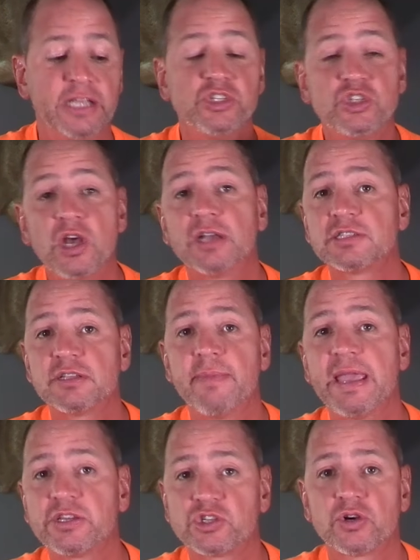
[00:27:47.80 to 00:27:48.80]
just to
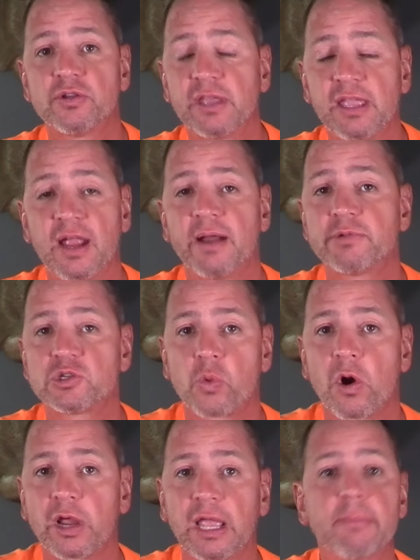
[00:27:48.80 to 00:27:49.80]
make sure the camera's
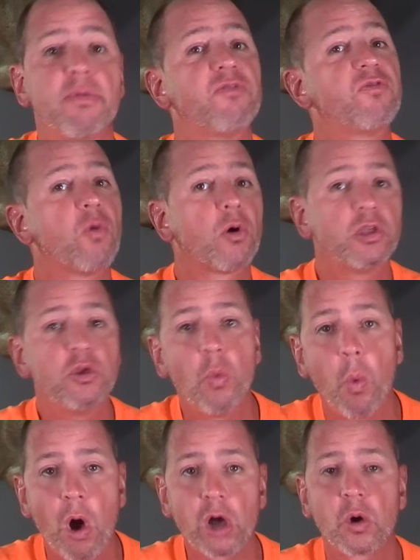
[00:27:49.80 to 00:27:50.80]
working before you
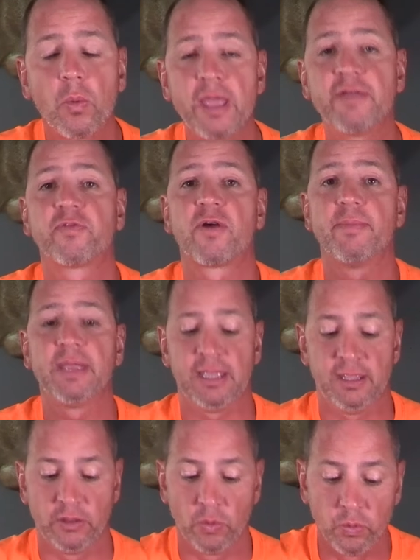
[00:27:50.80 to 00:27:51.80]
walk away from it
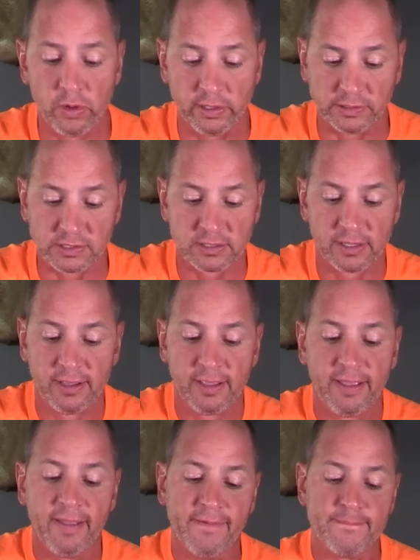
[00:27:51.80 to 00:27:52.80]
in the woods.
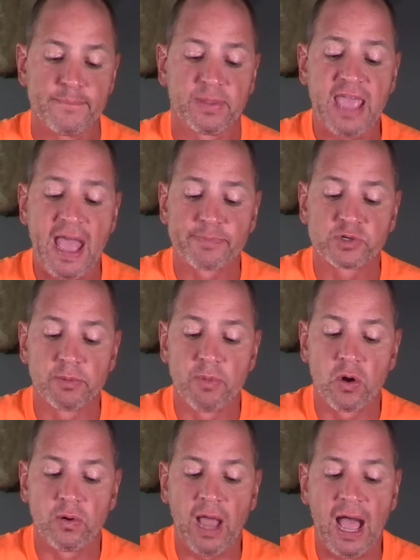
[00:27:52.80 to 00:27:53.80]
Capture
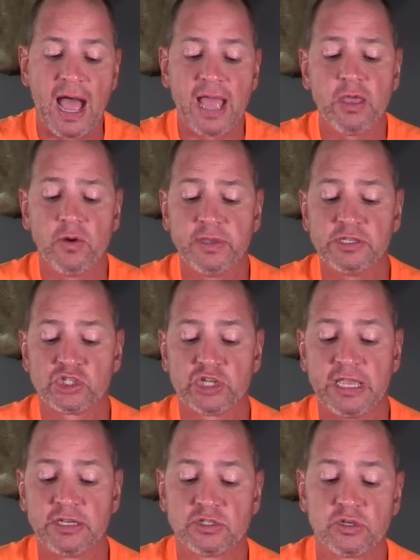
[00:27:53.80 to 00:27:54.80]
mode, I always
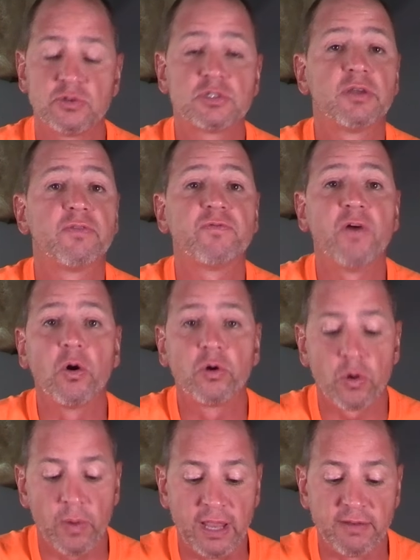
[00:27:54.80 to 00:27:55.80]
change those to
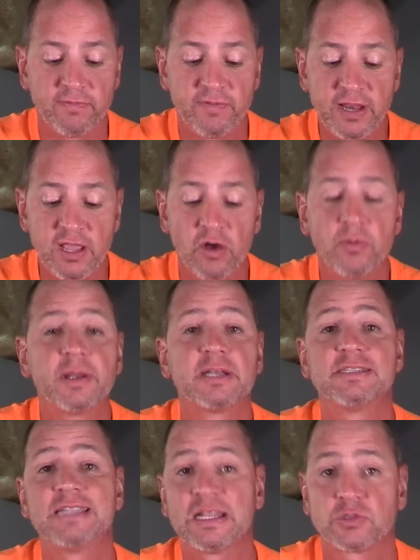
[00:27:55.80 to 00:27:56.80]
photo and video
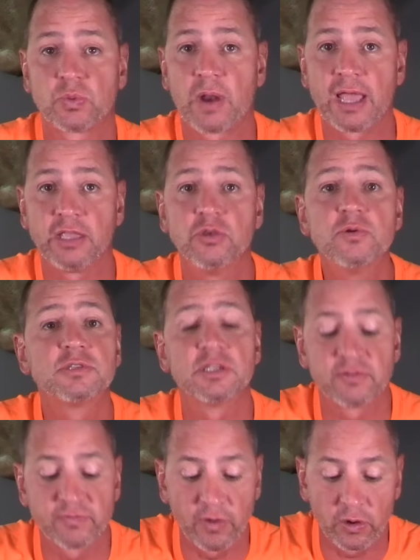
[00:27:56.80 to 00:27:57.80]
because that's what I use
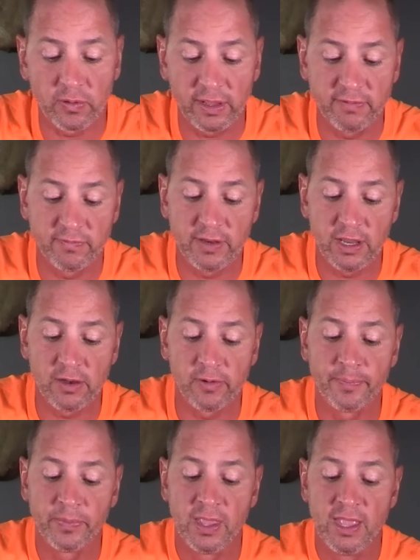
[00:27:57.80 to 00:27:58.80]
is photo and
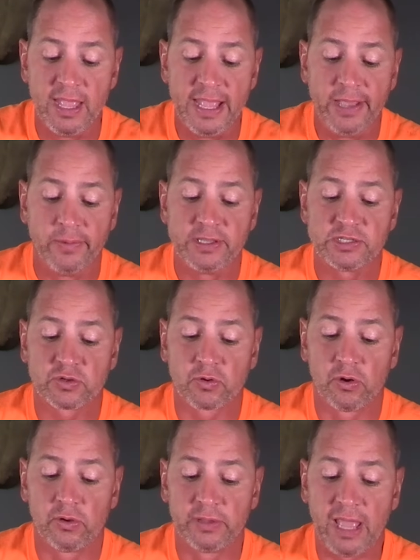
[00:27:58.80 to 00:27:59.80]
video. We
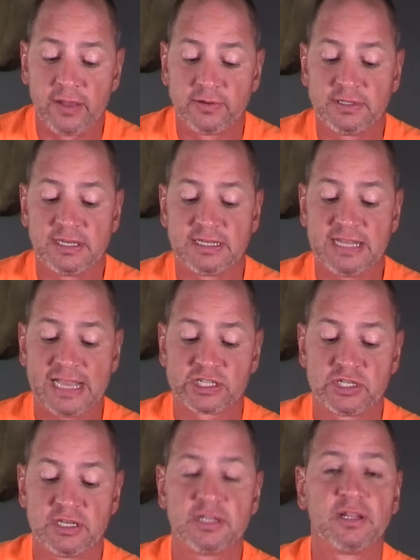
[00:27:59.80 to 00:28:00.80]
scroll down,
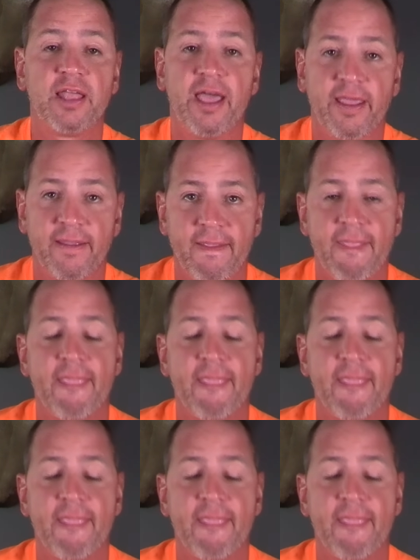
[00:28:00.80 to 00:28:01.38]
detection delay.